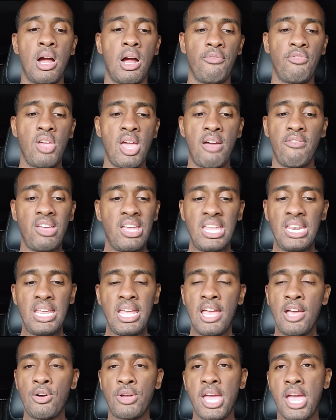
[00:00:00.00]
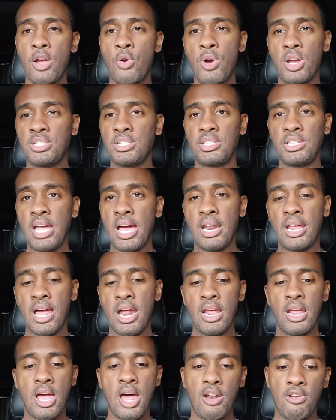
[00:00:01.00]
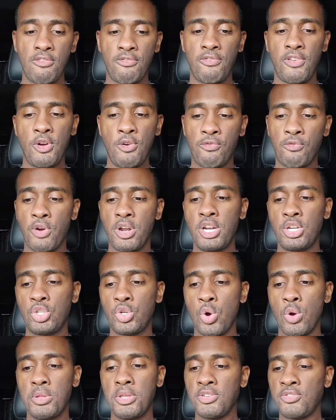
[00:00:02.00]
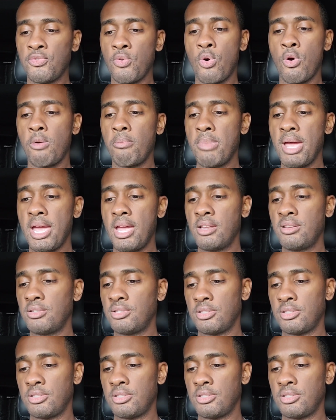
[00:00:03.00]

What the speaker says: if you have any Hellcat questions, yada yada yada, feel free to join this forum, man.